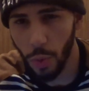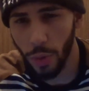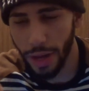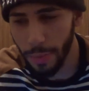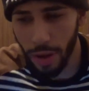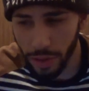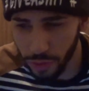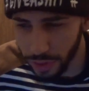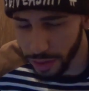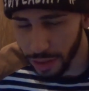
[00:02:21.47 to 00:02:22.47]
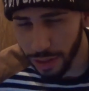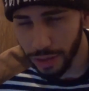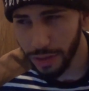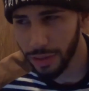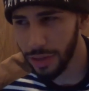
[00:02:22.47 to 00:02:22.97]
when I'm hungry
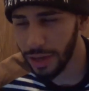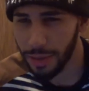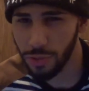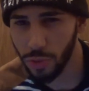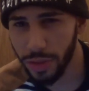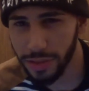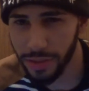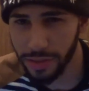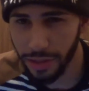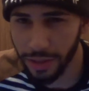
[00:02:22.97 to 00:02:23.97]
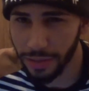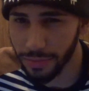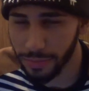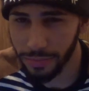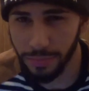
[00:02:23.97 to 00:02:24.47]
and I'm too lazy to like
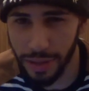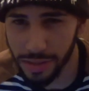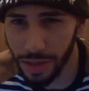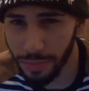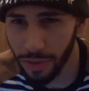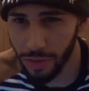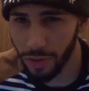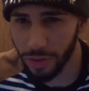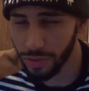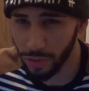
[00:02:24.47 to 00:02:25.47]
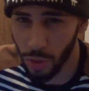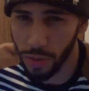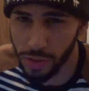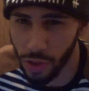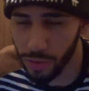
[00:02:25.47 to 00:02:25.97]
make something or no
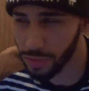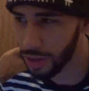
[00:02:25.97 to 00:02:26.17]
one is home.